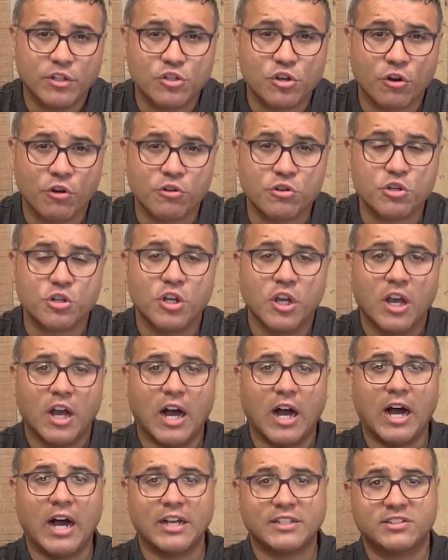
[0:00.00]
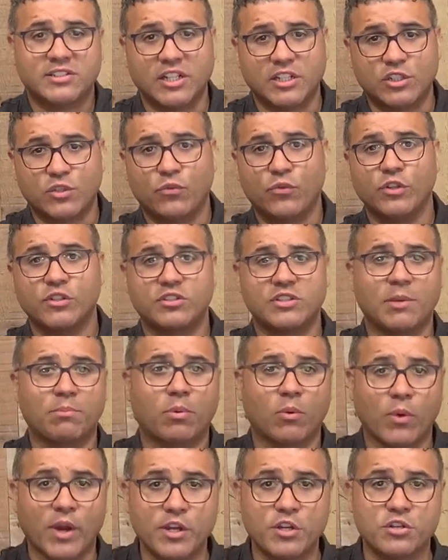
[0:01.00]
the church, 6-foot
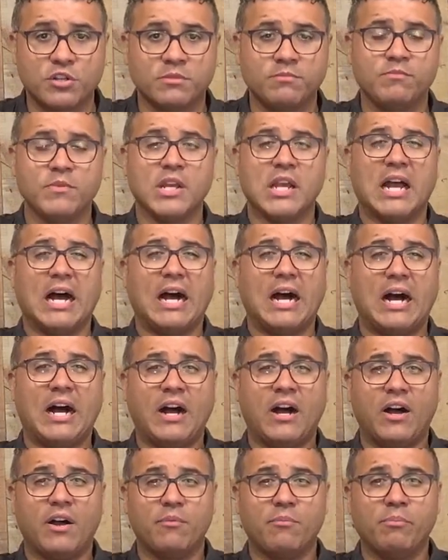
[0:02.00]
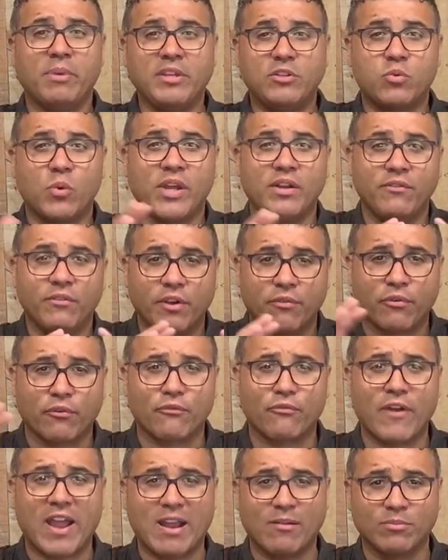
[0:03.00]
separation between
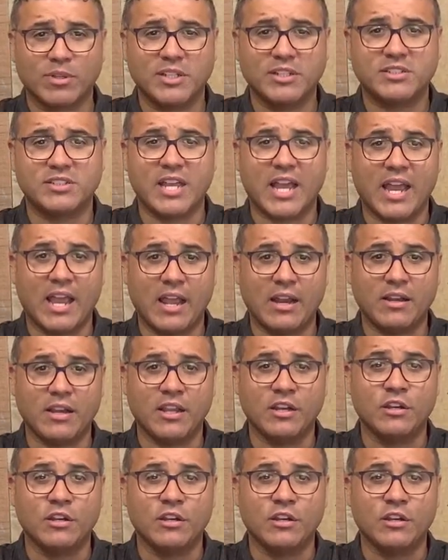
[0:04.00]
different families and